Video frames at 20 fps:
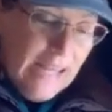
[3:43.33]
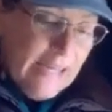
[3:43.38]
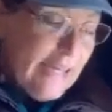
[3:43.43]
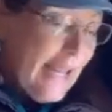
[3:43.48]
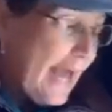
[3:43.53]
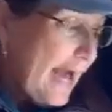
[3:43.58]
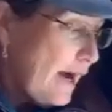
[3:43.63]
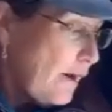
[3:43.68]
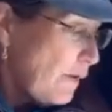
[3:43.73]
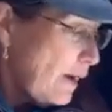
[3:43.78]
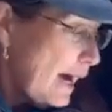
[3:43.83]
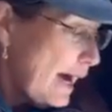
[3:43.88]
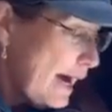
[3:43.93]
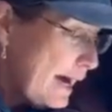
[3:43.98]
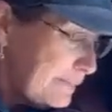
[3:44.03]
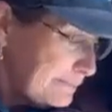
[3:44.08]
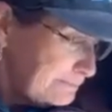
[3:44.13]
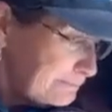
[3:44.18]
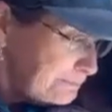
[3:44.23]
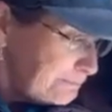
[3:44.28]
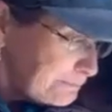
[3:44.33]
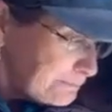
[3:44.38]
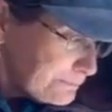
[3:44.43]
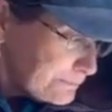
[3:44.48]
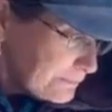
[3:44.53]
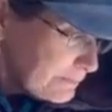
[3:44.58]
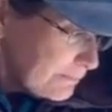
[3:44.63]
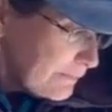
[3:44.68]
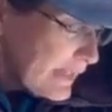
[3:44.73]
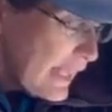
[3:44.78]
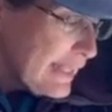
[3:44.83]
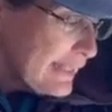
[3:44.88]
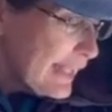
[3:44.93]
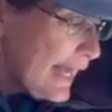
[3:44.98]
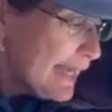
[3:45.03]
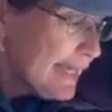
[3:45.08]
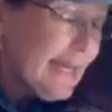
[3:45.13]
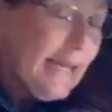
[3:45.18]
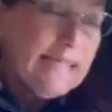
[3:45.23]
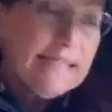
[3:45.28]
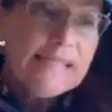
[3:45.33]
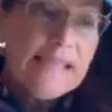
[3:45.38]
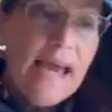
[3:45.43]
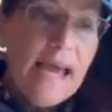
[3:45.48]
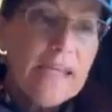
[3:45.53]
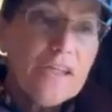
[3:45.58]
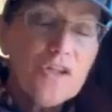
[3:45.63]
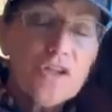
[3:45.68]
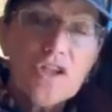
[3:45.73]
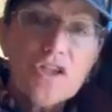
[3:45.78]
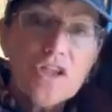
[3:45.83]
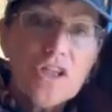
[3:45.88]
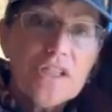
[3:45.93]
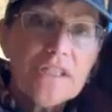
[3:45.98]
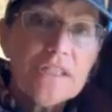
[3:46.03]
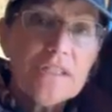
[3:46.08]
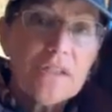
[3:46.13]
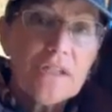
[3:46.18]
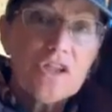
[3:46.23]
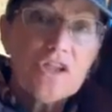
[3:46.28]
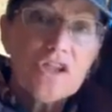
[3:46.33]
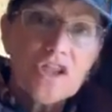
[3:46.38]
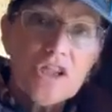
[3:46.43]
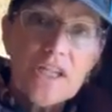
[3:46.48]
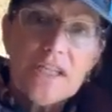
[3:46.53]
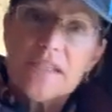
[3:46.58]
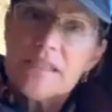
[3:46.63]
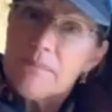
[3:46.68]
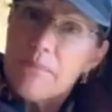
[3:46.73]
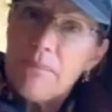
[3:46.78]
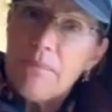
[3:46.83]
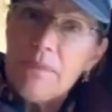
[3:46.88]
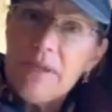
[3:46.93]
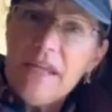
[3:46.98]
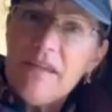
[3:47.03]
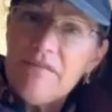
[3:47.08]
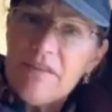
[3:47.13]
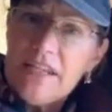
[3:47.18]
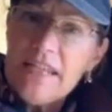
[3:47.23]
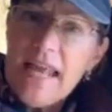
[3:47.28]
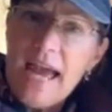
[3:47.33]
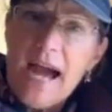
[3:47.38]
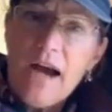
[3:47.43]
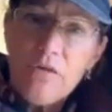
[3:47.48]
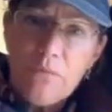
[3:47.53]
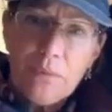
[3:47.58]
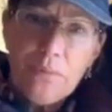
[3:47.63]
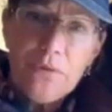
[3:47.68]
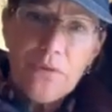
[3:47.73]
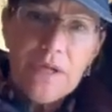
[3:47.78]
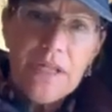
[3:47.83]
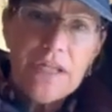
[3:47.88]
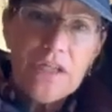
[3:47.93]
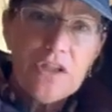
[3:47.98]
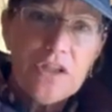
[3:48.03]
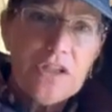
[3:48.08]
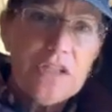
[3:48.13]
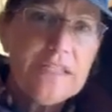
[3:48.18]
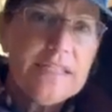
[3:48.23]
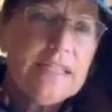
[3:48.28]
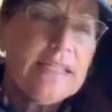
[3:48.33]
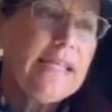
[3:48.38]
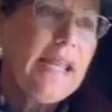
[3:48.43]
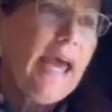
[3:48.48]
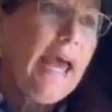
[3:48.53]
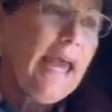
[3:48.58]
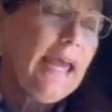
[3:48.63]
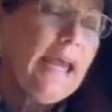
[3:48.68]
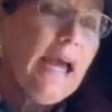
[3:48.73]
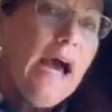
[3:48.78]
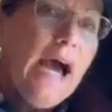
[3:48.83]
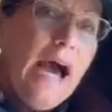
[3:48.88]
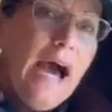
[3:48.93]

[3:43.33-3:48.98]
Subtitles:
Now, like I said, she's evened out pretty good today.